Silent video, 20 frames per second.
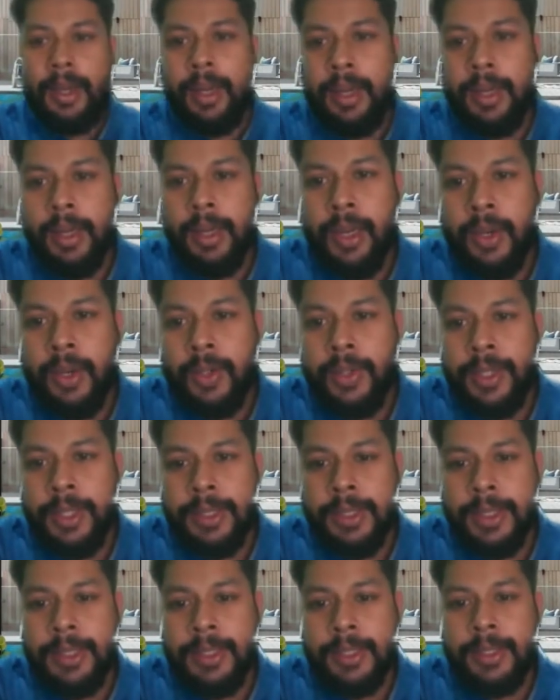Now this
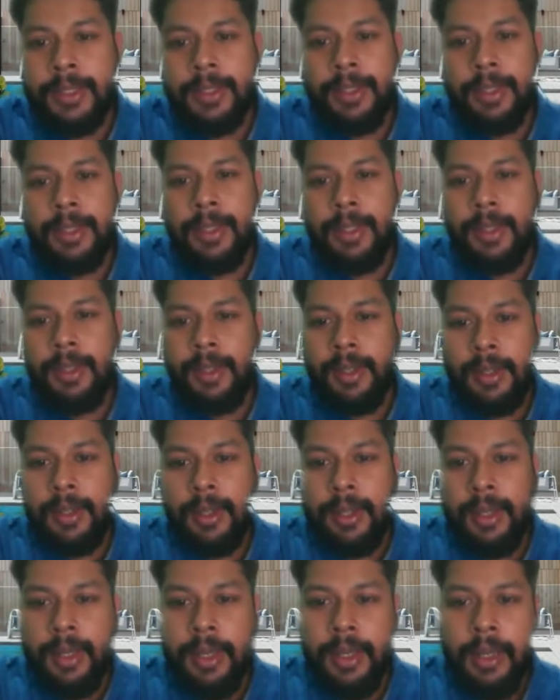is
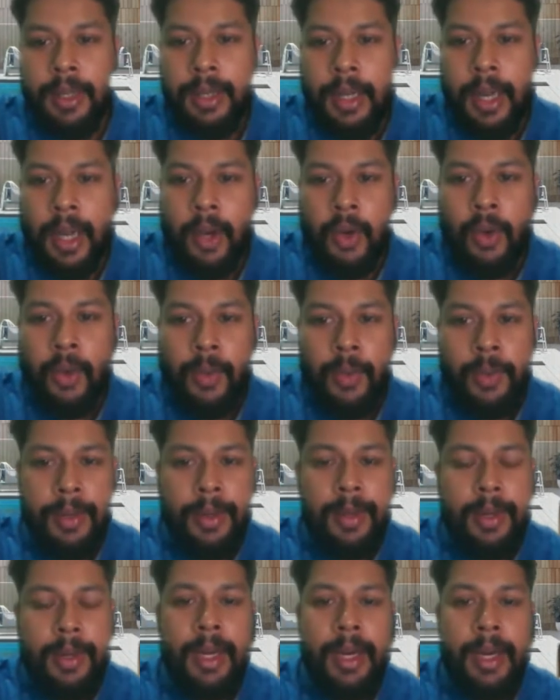now
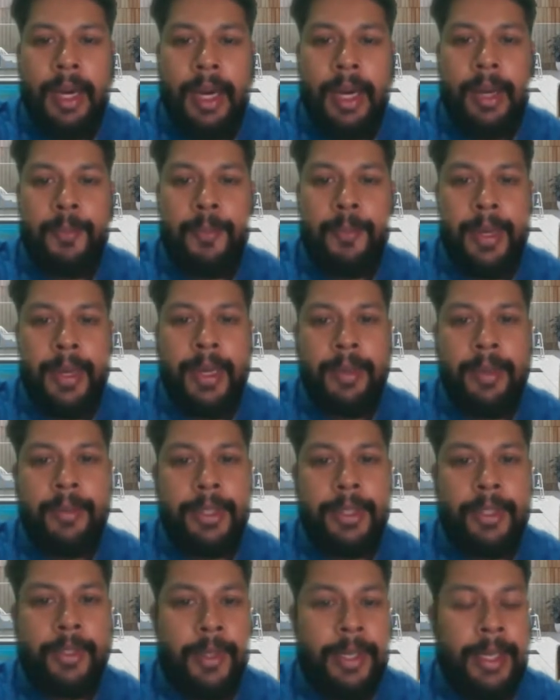our pin
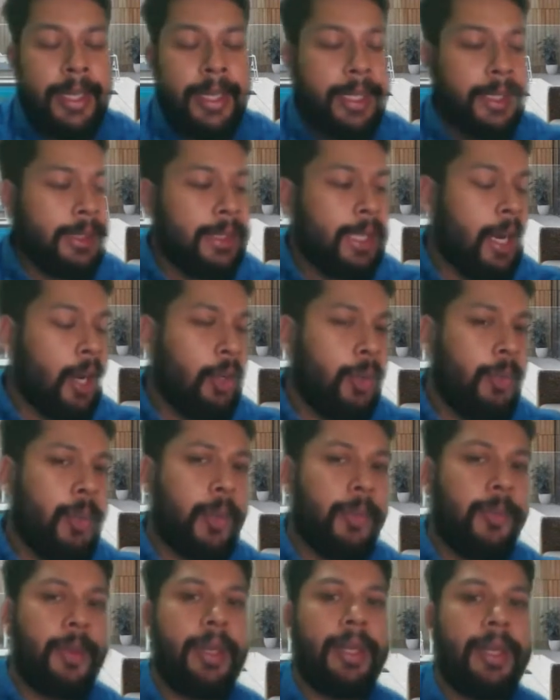number 3 is the
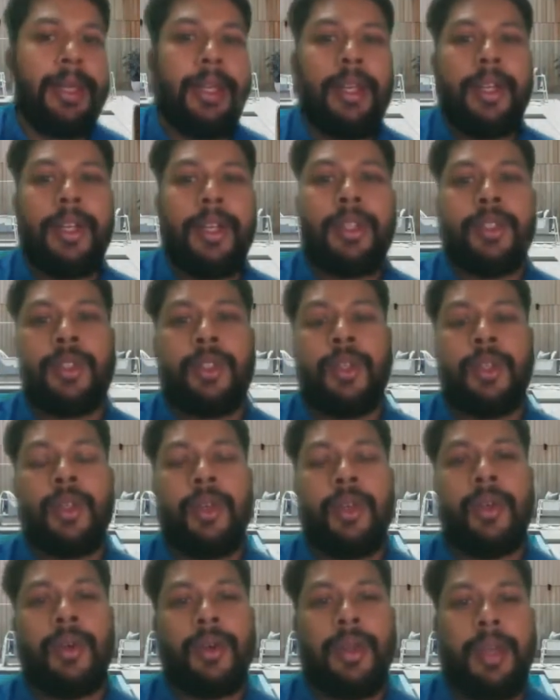output pin.
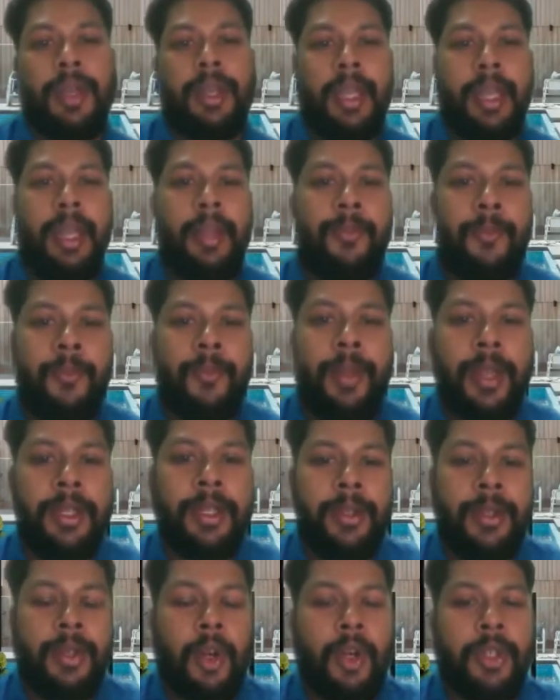So if we are
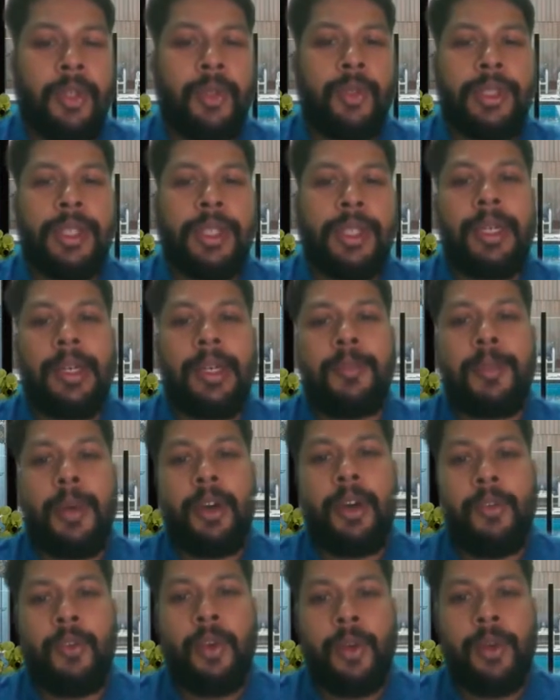not using a
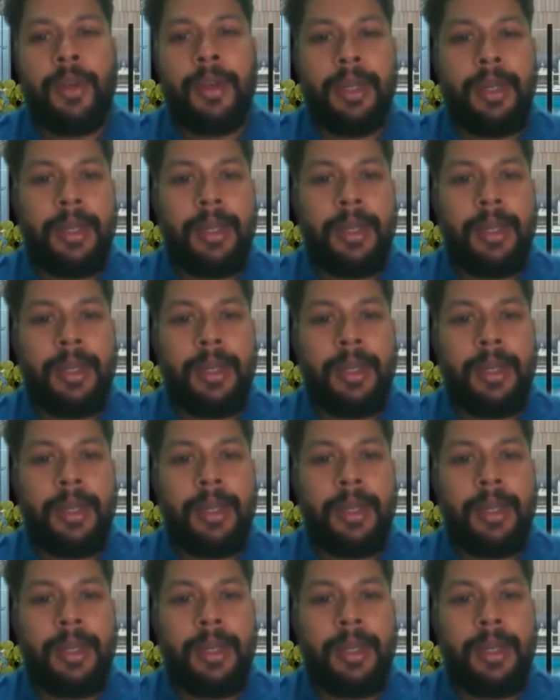powerful,